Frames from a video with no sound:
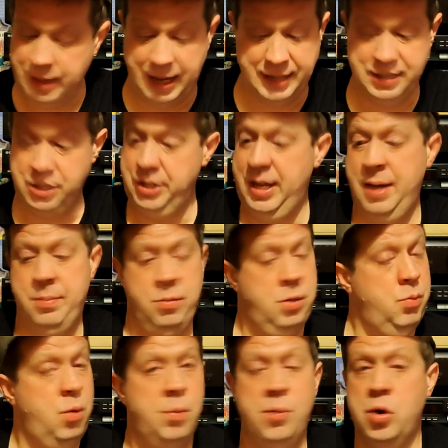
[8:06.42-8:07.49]
And yeah,
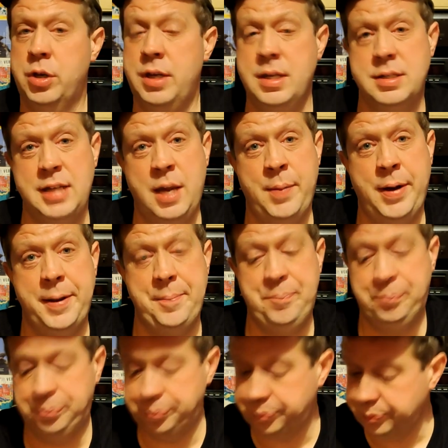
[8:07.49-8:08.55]
well, what more can you say about it?
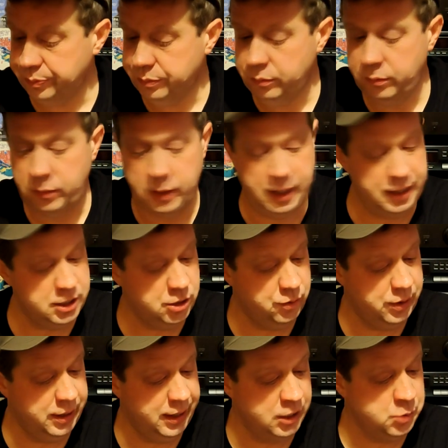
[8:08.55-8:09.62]
It is a
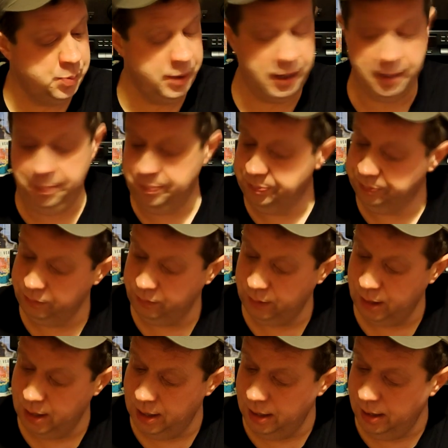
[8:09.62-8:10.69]
really nice beer.
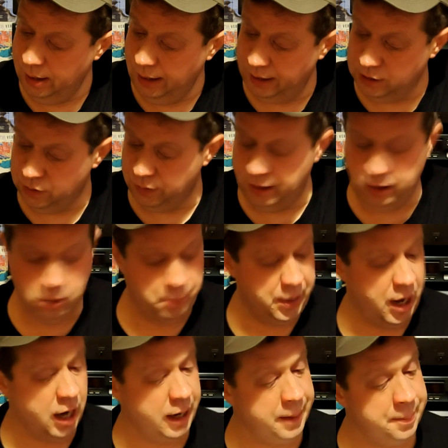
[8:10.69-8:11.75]
It's a really good
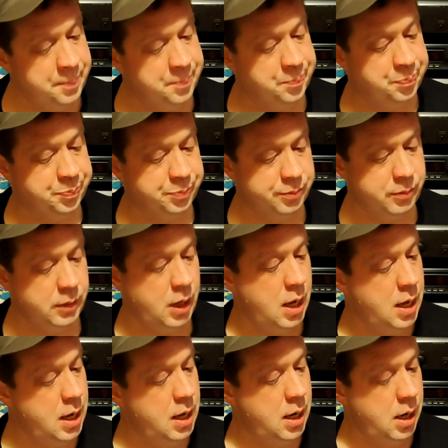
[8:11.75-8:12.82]
bargain.
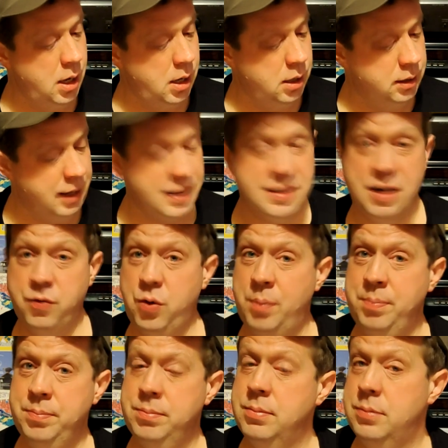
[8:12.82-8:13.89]
Get yourself
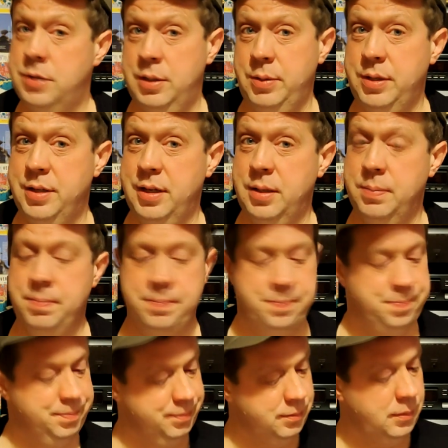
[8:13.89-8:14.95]
one, see what you think.
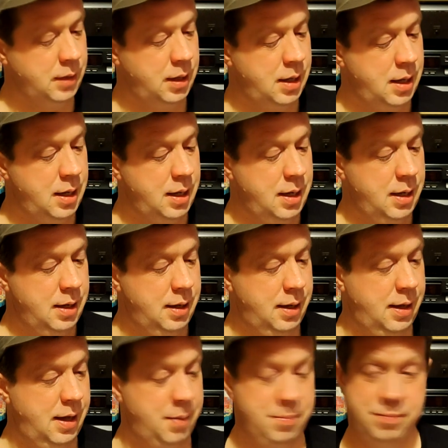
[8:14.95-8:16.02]

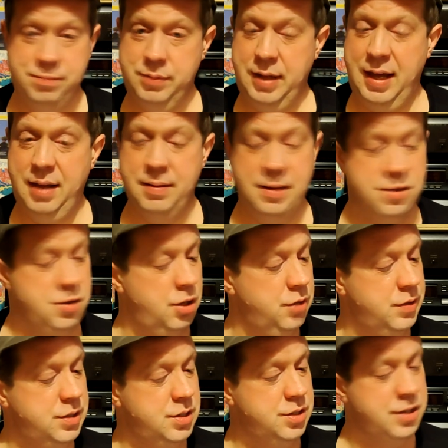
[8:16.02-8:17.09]
That's all
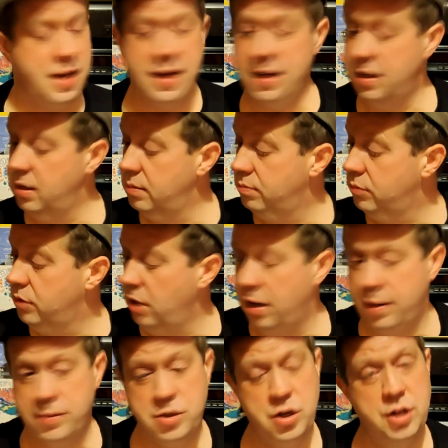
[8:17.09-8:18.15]
there is to say, and
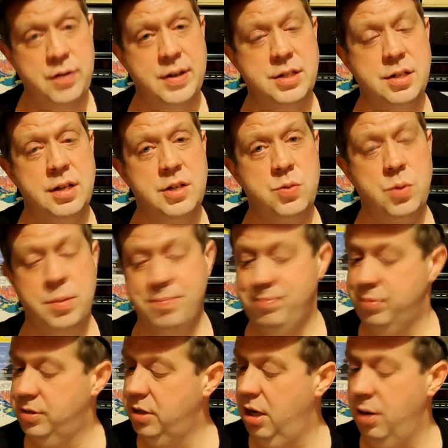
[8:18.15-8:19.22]
go and enjoy the rest of this one.
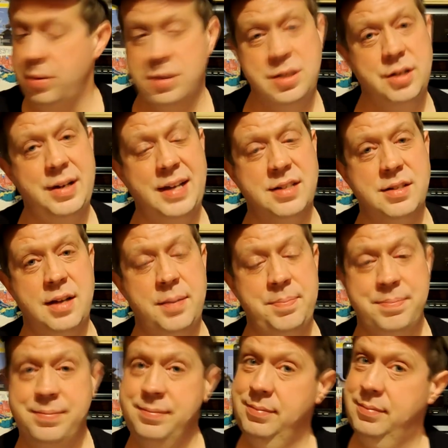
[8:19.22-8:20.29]
So until next
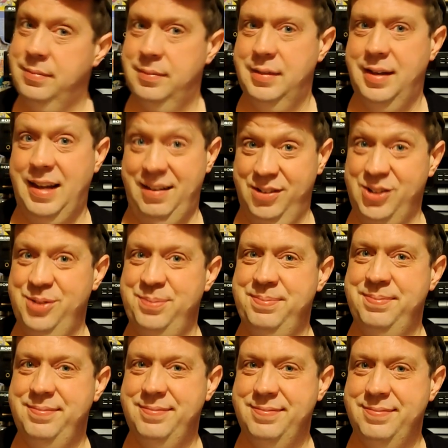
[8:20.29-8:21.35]
time, have a good one.